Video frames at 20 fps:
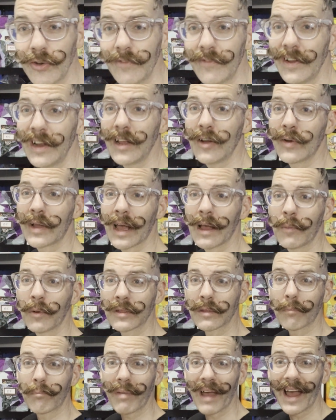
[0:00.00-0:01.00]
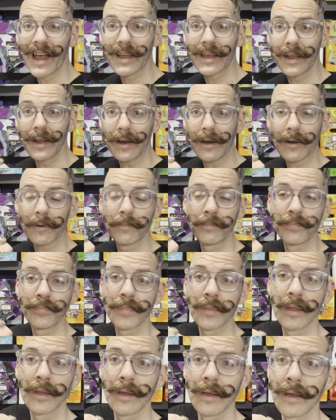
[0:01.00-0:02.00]
video game on the back here.
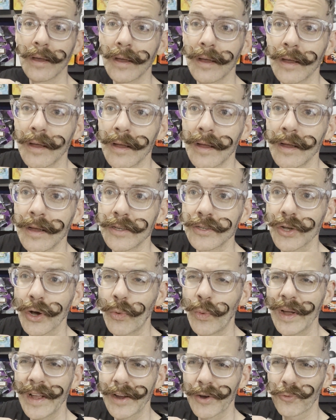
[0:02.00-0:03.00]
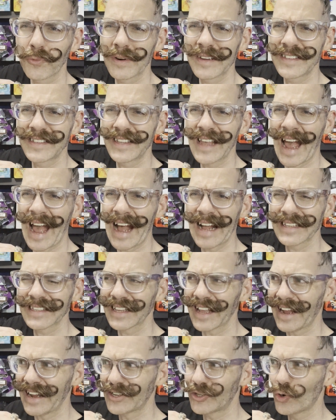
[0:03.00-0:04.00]
So what year was that?
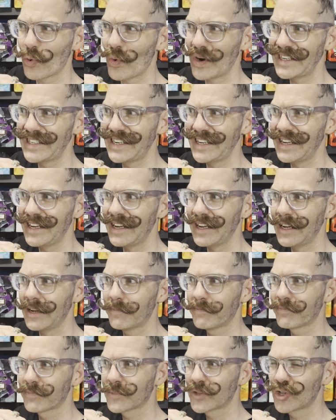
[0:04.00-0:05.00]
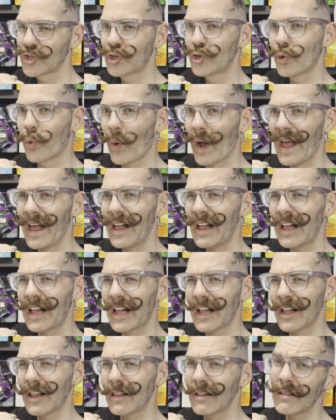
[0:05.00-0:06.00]
Like
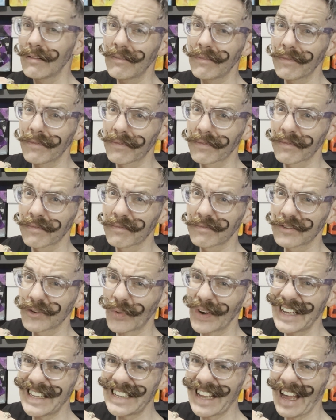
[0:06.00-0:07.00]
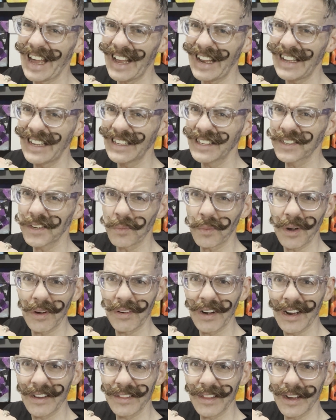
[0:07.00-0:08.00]
2012? 2010? Somewhere
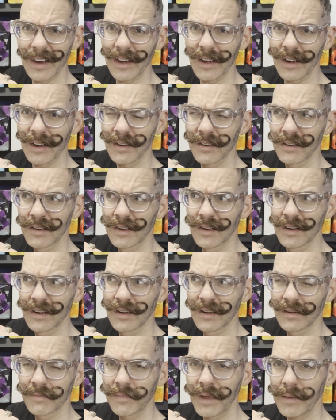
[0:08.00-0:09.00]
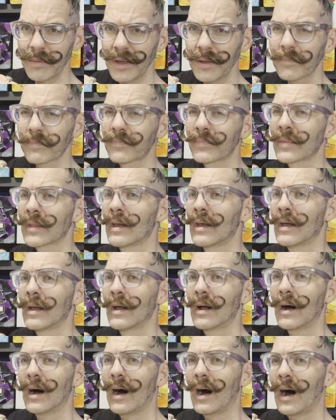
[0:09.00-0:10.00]
around there? Maybe?
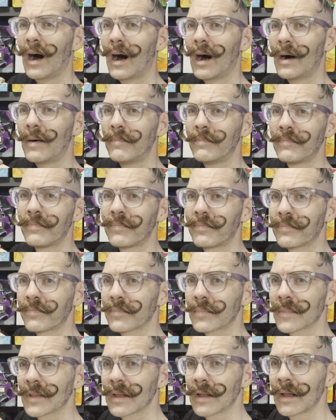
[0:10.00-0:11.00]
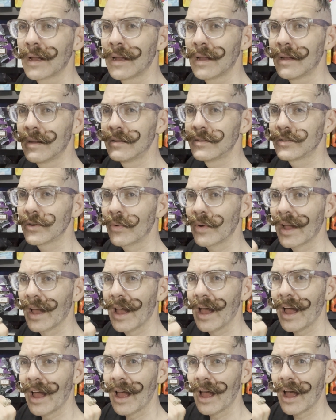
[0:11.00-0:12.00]
So we
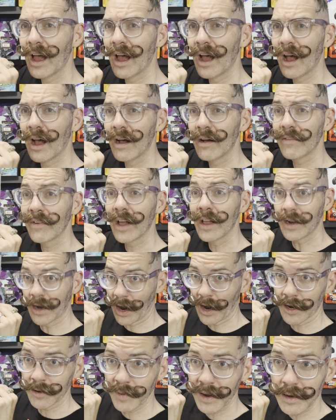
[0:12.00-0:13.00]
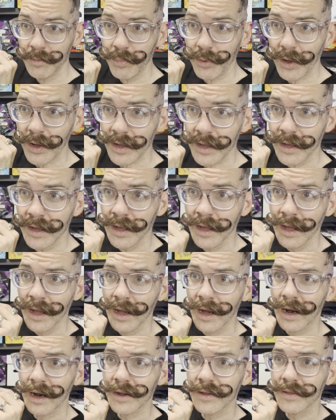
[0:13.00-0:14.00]
have an Iron Man book.
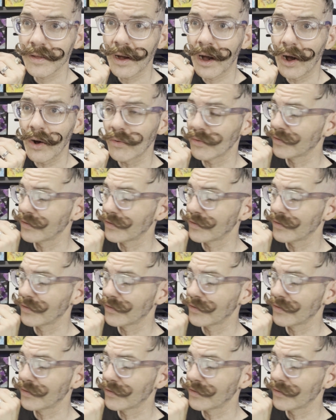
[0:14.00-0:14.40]
Oh,